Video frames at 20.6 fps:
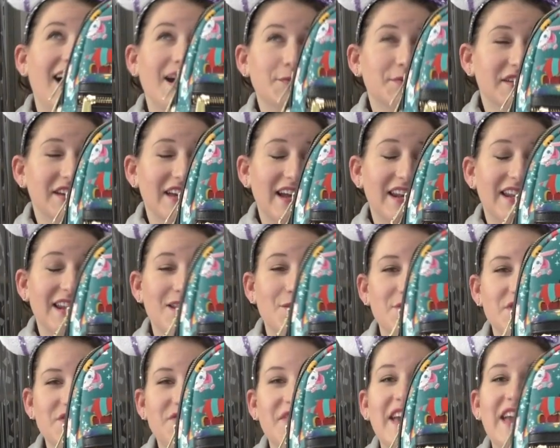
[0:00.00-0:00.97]
I will get it. It
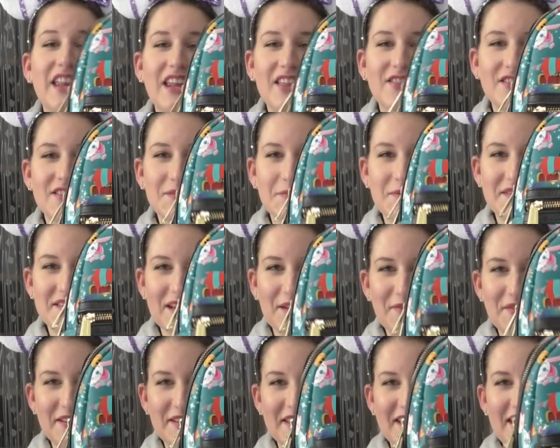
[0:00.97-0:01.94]
was fate, and this was
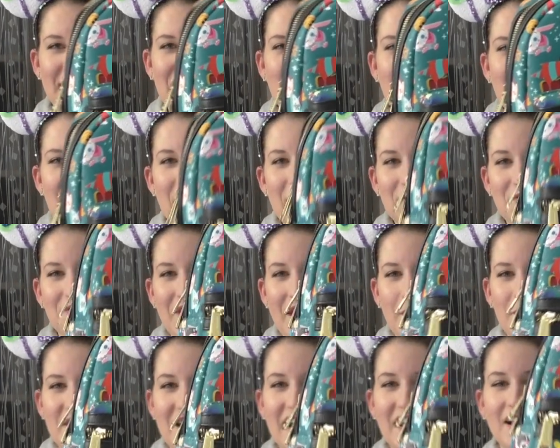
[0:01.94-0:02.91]
definitely
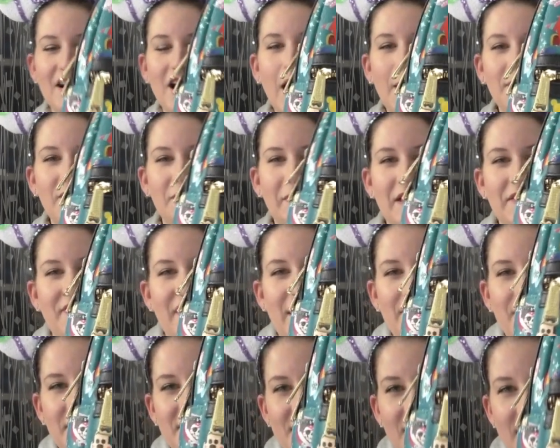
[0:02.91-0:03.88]
fate. We got a couple of my
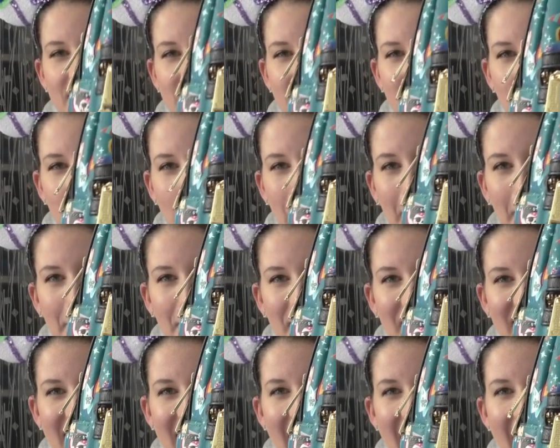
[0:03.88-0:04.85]
favorites on here,
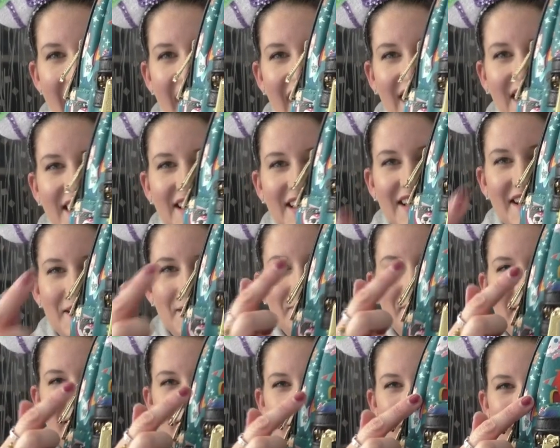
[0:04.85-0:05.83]
Big Al,
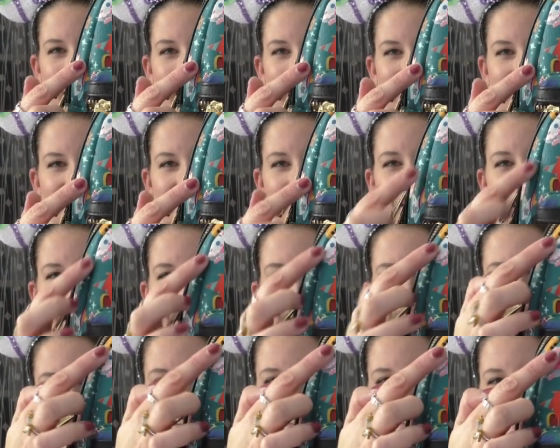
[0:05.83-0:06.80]
Peter Pan's
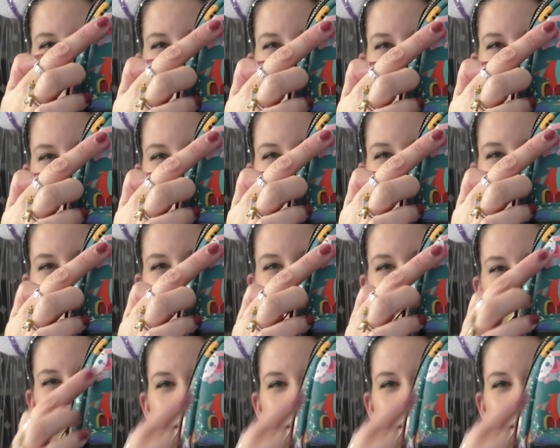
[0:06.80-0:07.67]
Flight, Goofy, my